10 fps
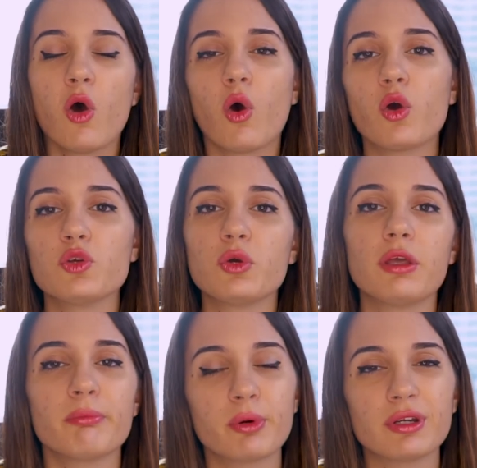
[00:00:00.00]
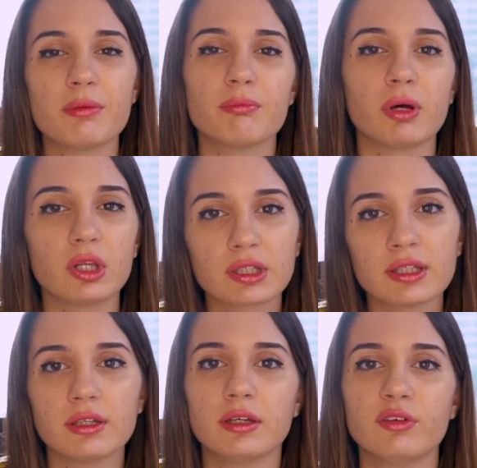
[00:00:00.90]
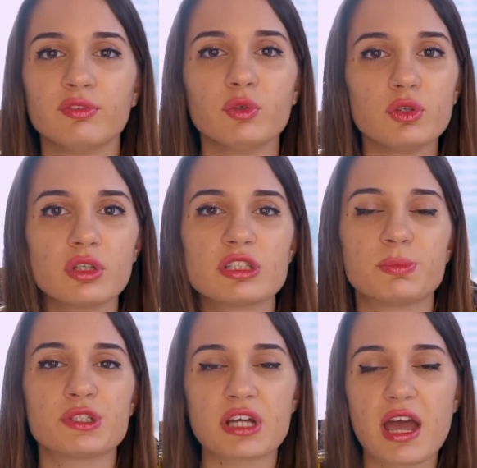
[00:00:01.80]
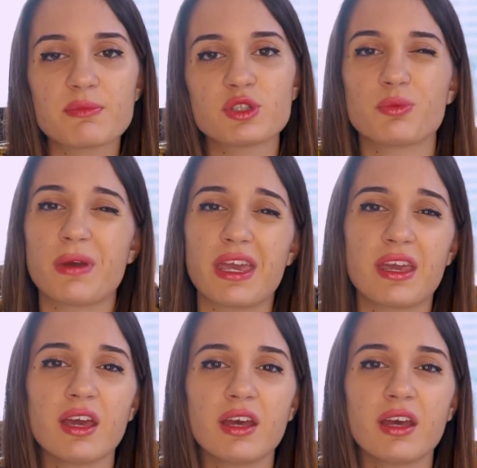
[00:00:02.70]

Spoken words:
or you import in bulk a few units per time, so you pay,